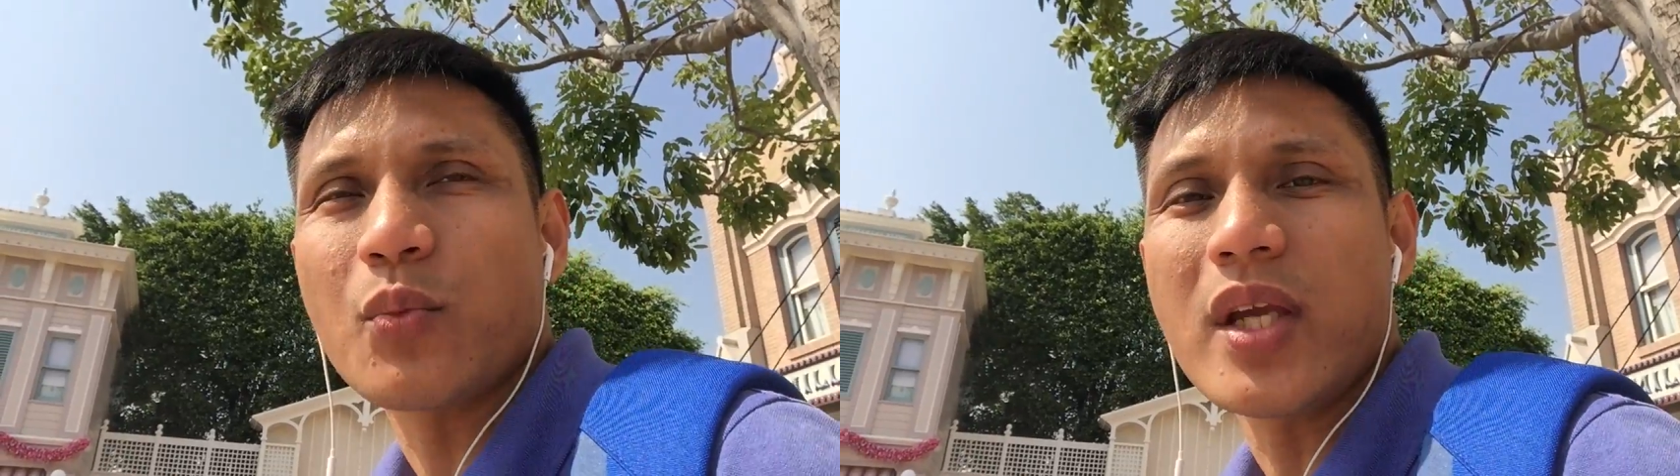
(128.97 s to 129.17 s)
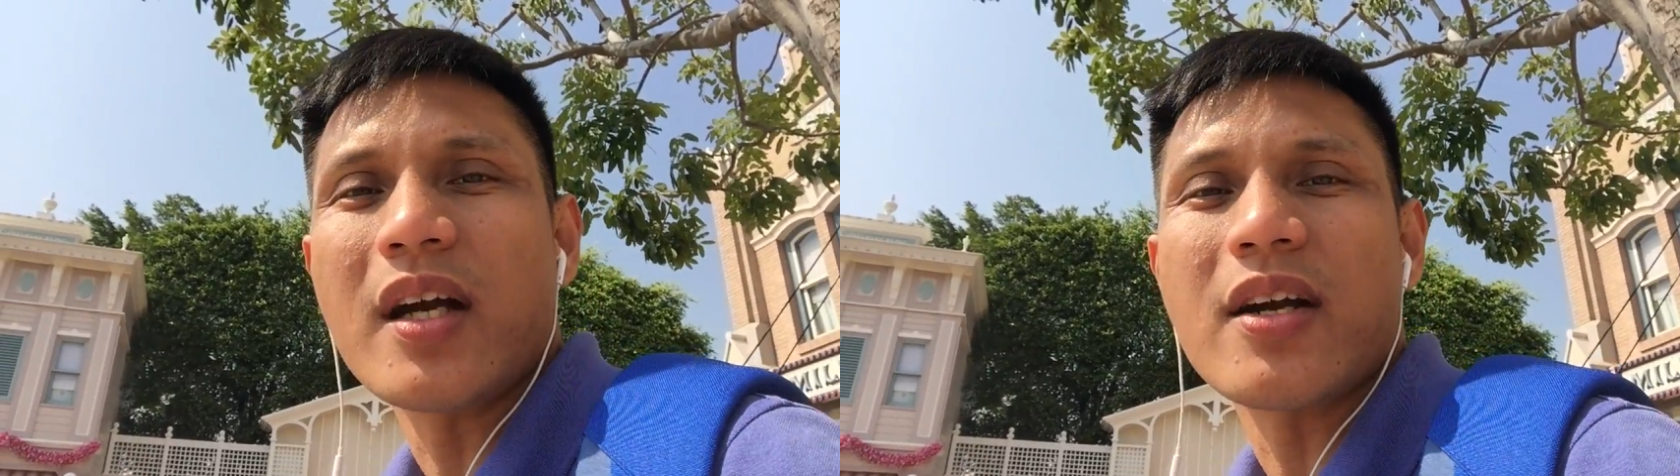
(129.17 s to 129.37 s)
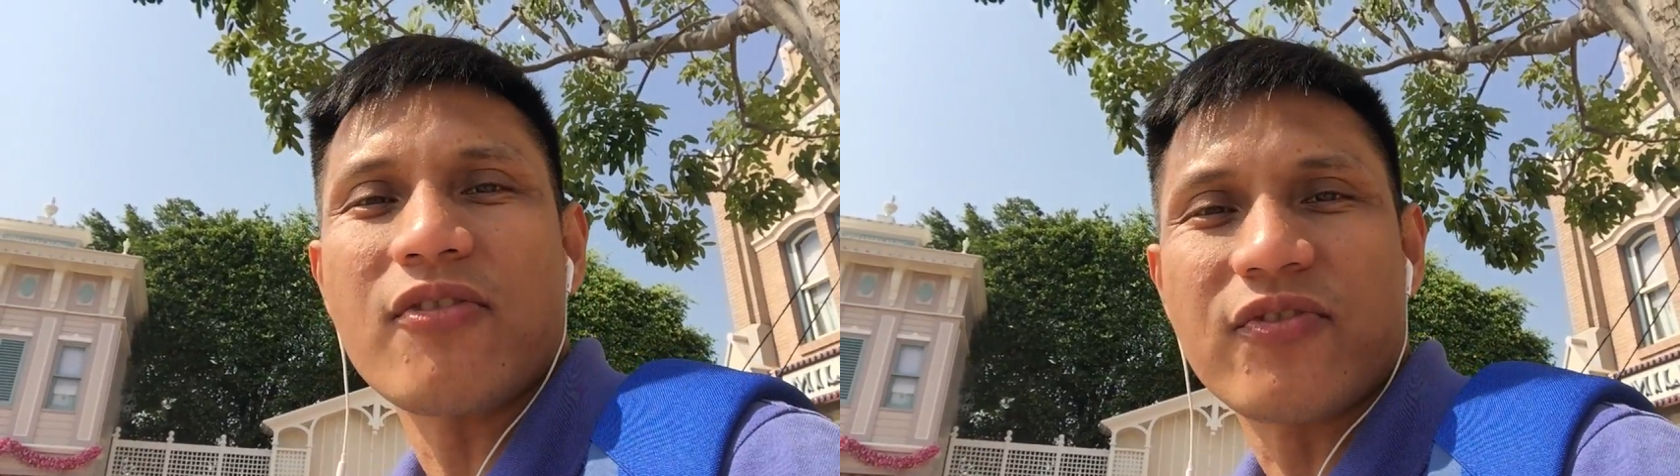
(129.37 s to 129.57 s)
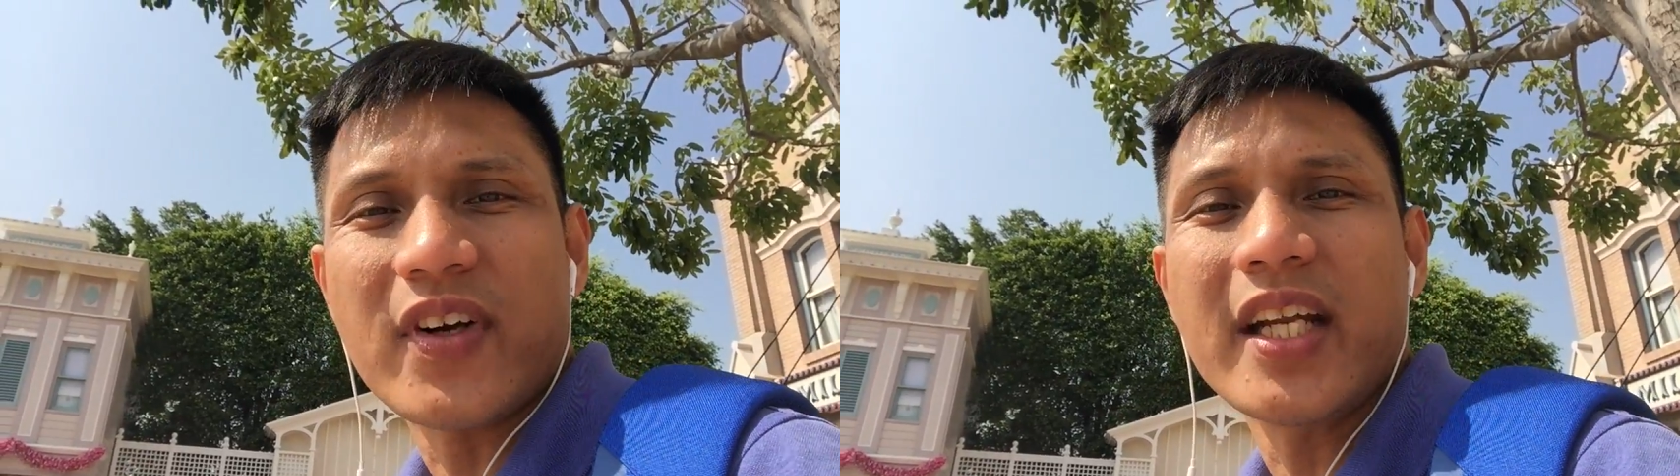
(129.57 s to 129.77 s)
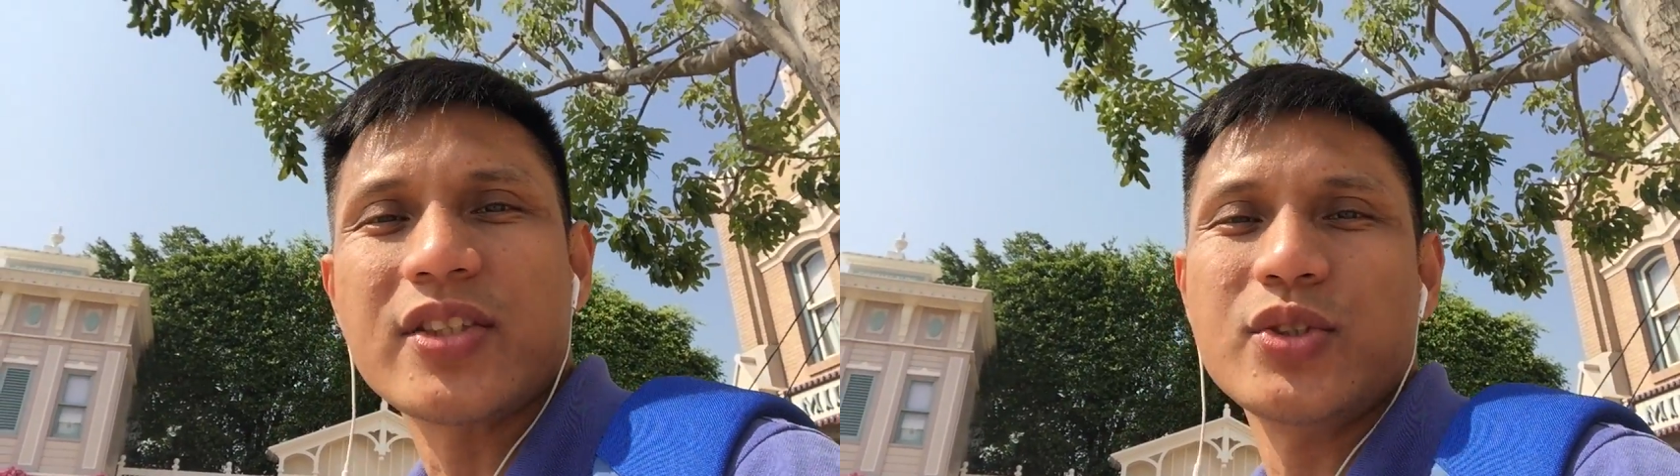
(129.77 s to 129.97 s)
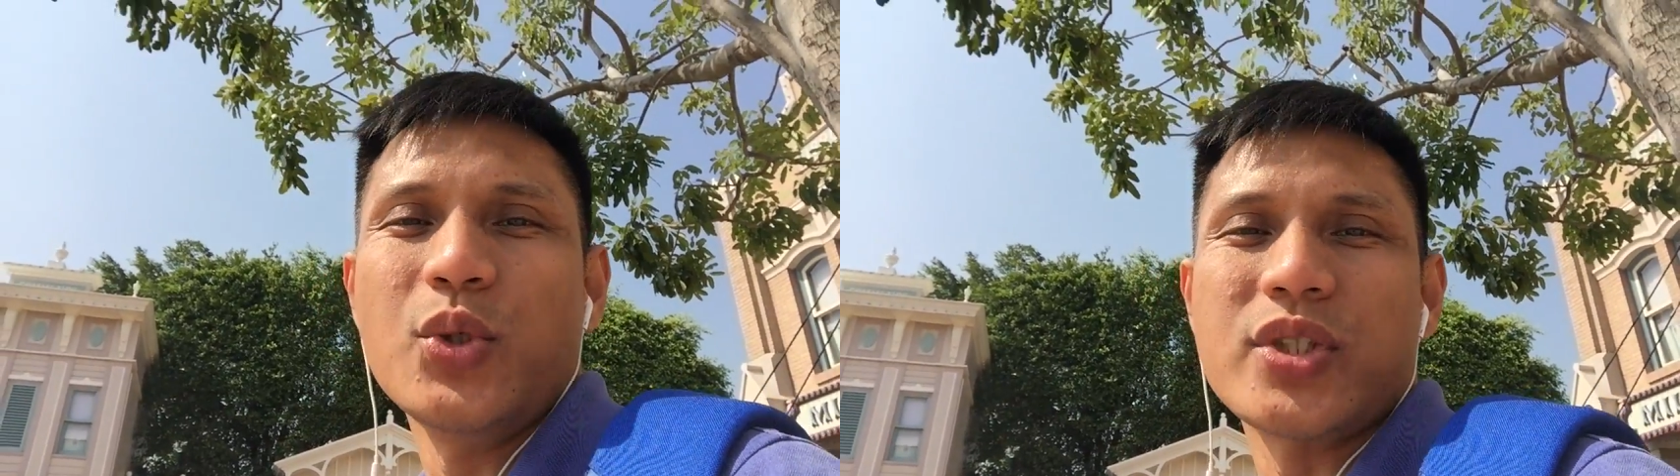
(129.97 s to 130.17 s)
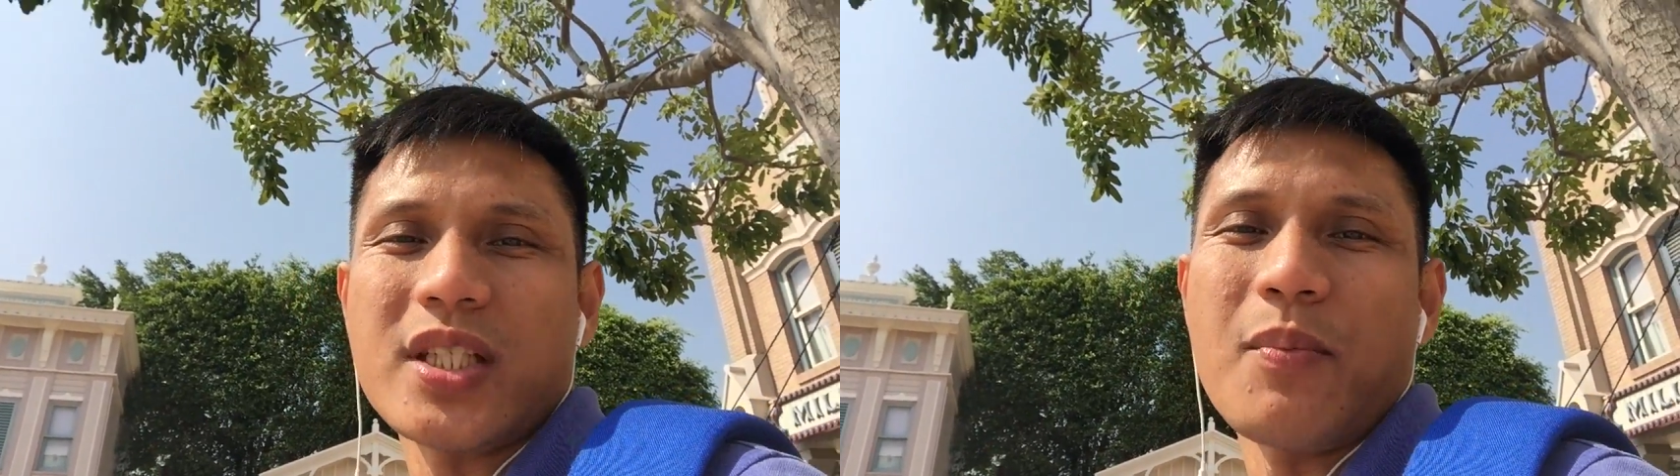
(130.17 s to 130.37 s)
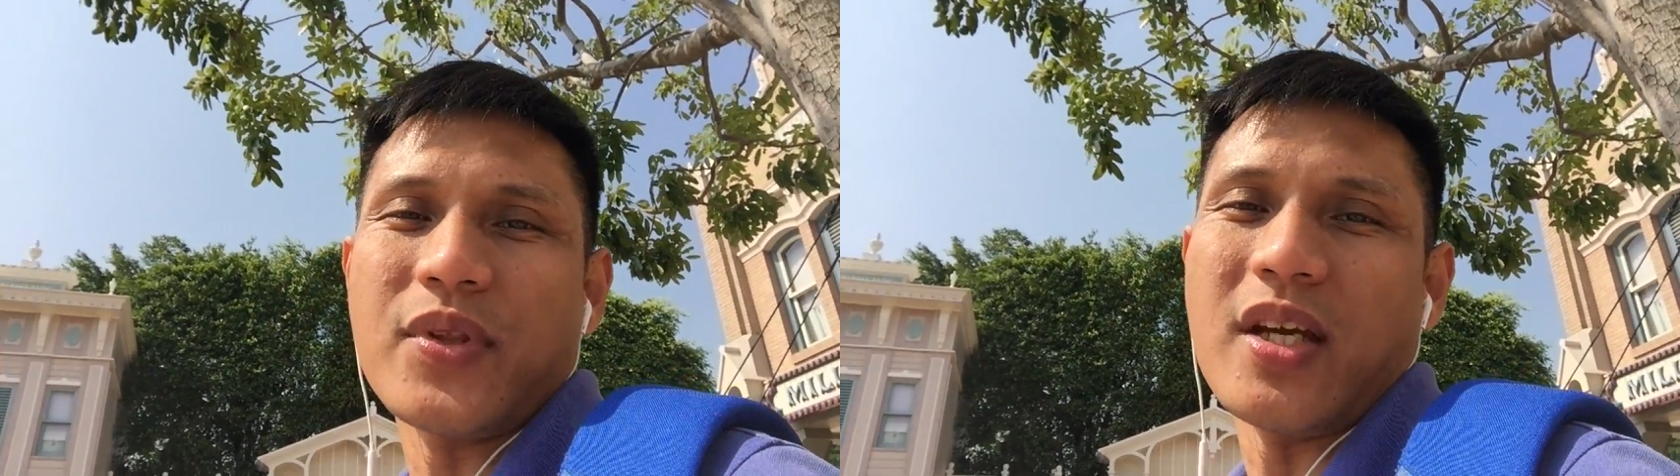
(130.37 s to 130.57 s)
we are afraid to do
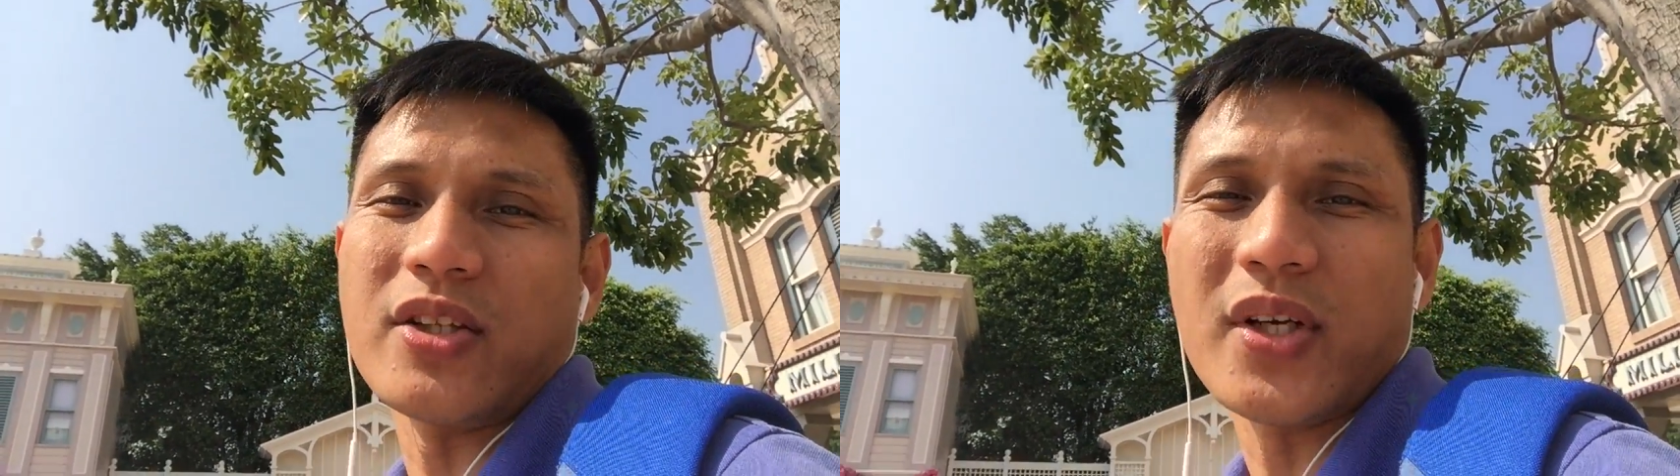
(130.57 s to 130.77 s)
something,